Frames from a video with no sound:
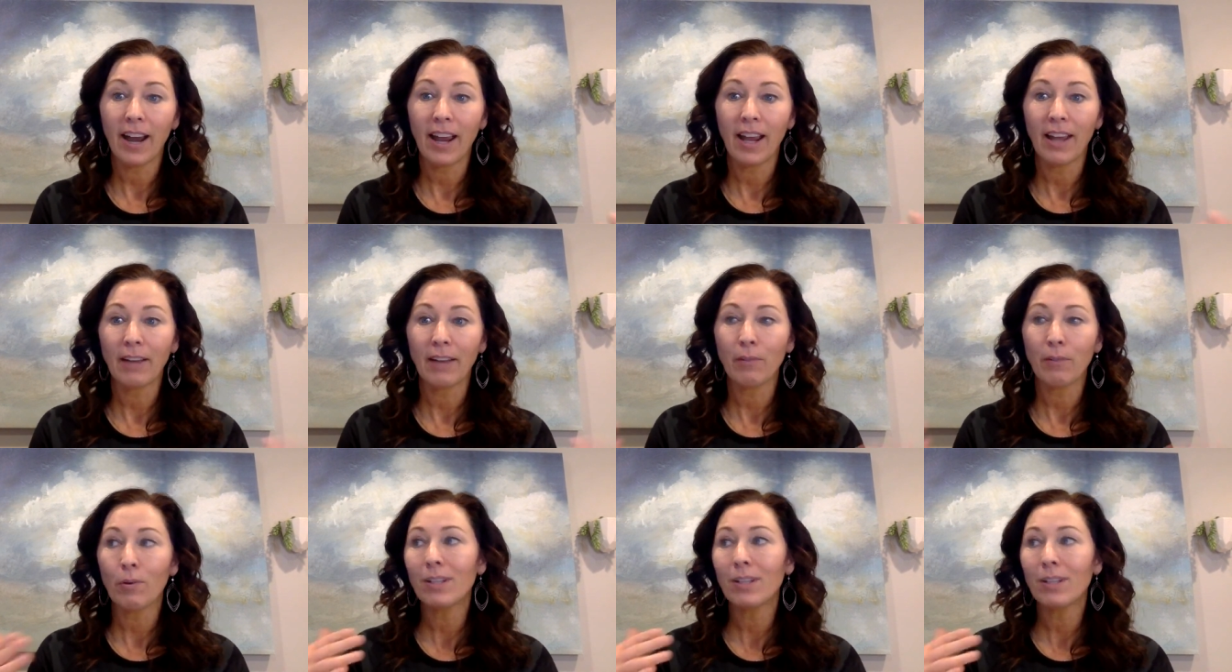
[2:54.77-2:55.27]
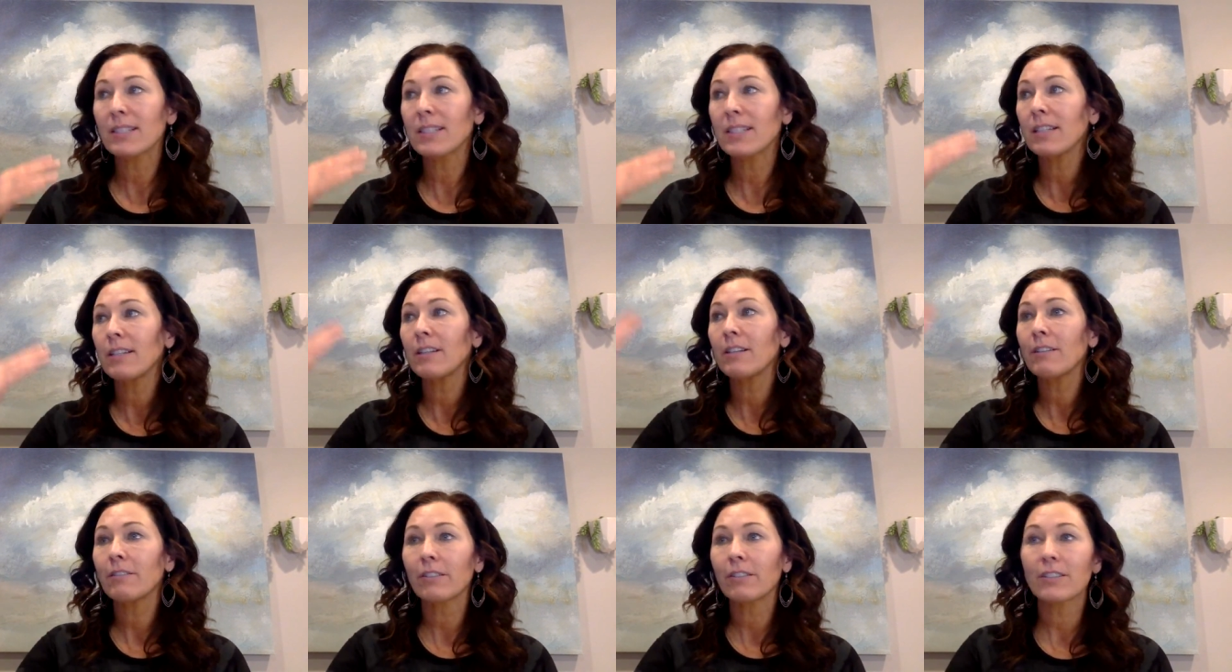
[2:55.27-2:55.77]
And once the
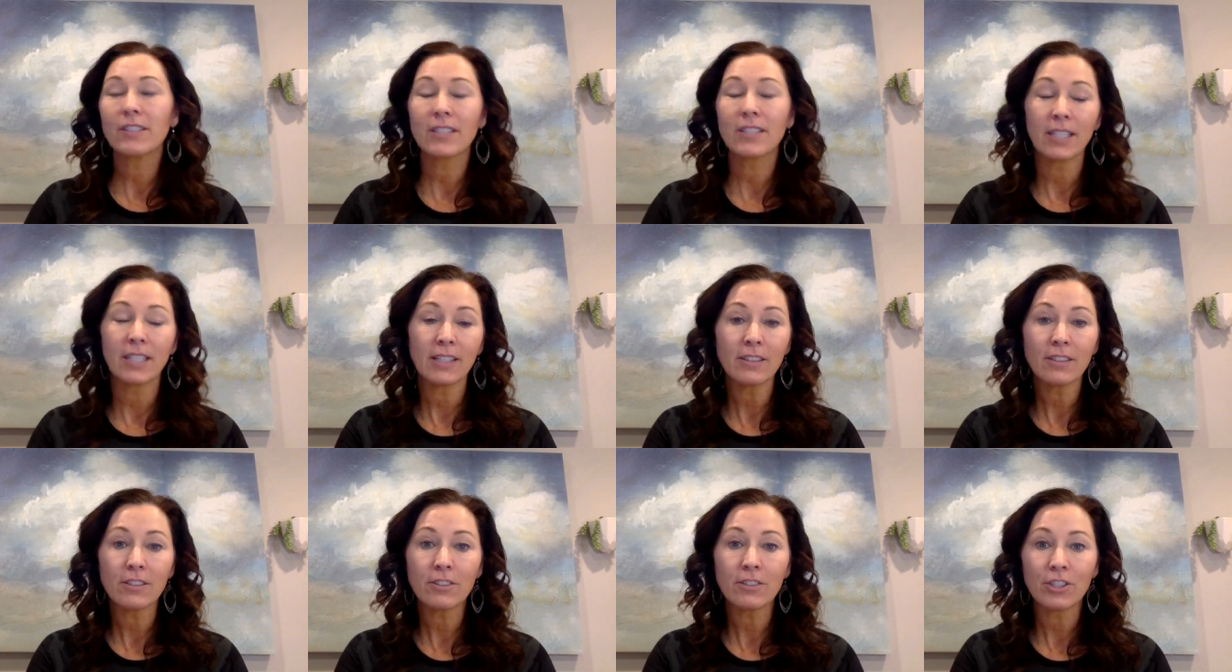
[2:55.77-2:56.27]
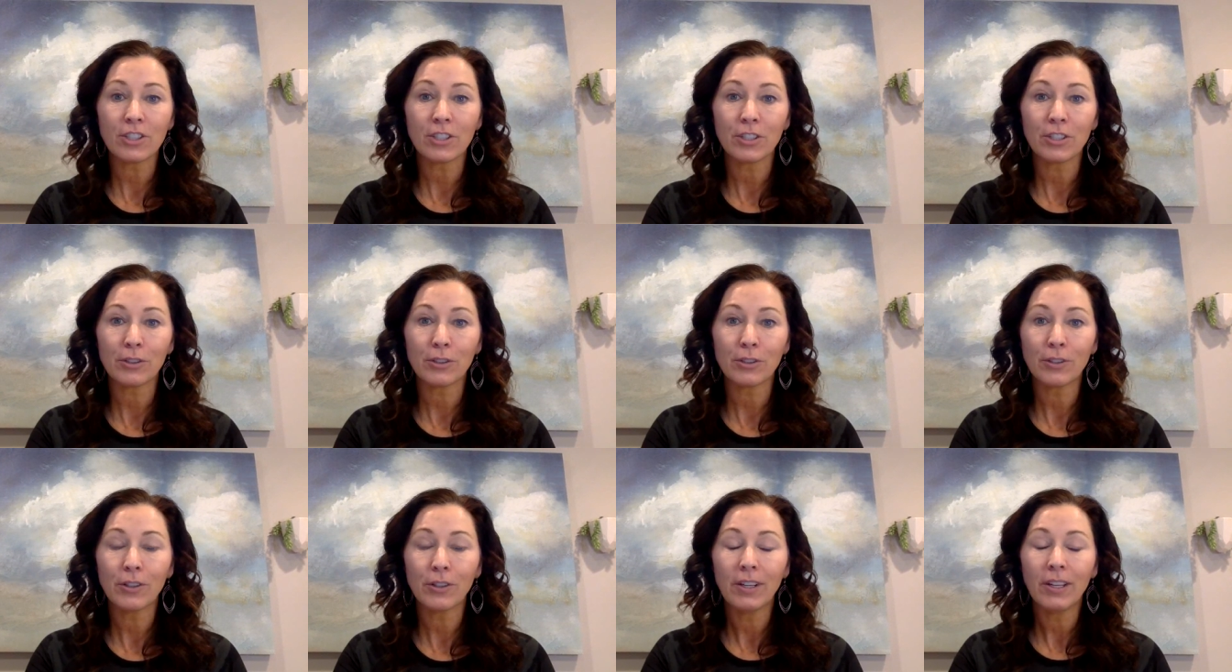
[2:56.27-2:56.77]
universe hears
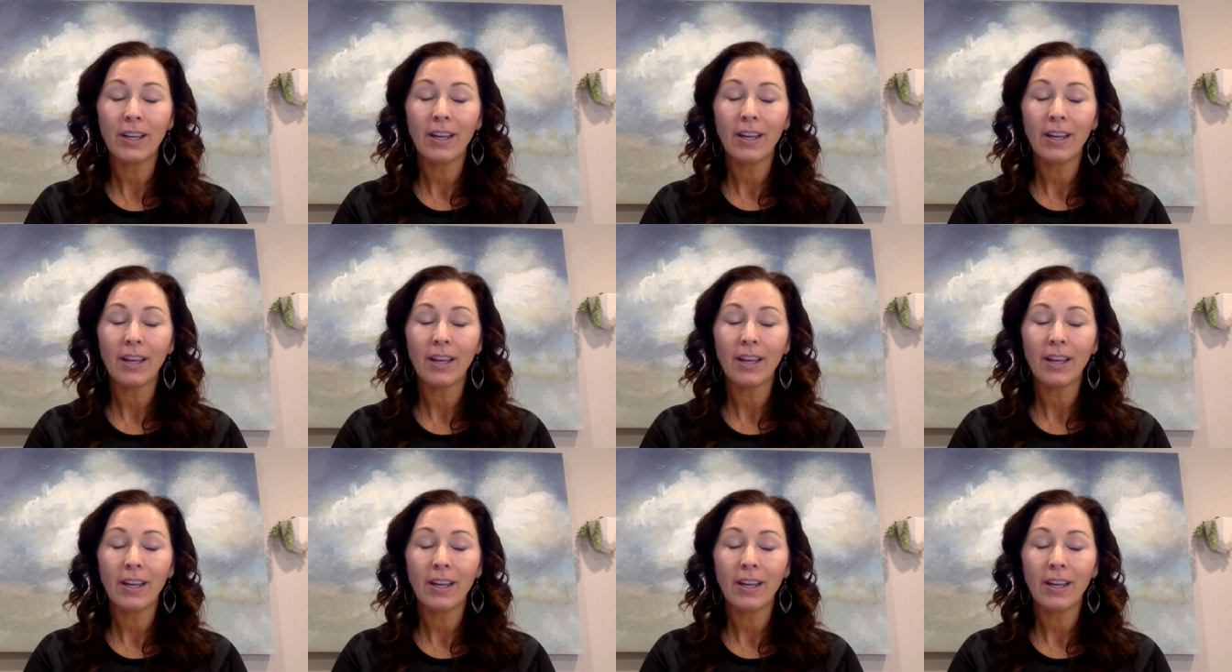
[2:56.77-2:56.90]
you,